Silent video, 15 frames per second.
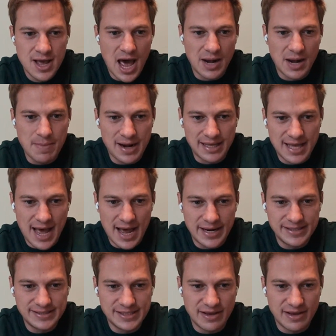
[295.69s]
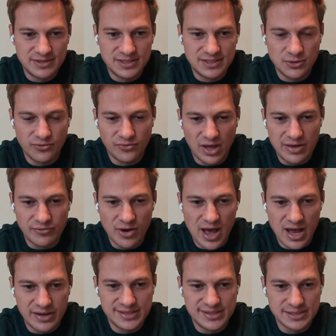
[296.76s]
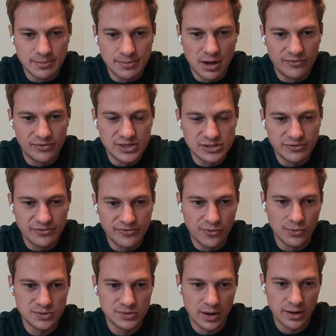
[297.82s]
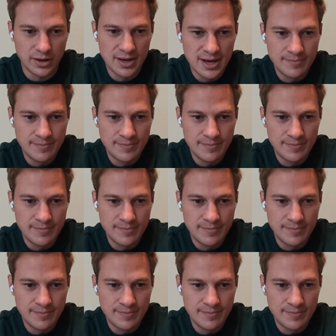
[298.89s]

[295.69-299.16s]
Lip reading: And Manikan is the 7 to 2 favourite ahead of Tis Marvellous at 4 to 1.